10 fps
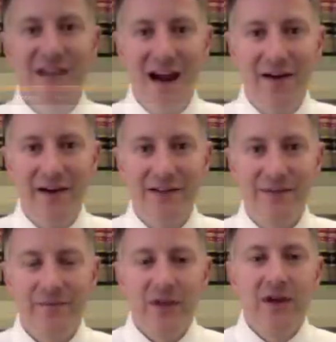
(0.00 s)

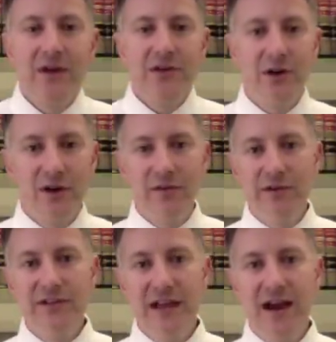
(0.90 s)
Harris. Younger
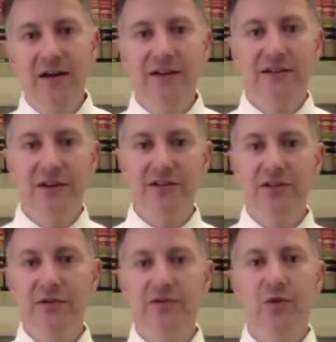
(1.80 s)
versus Harris
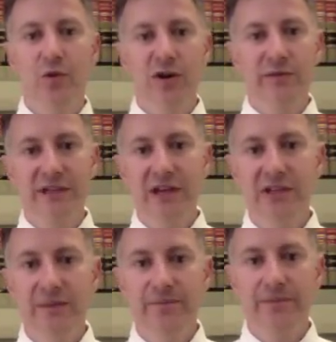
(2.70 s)
doesn't use the word
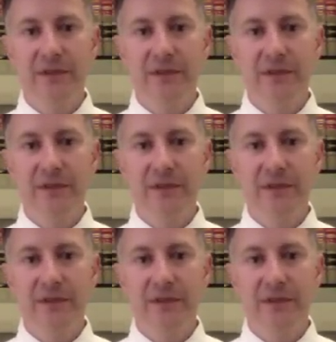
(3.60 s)
abstention,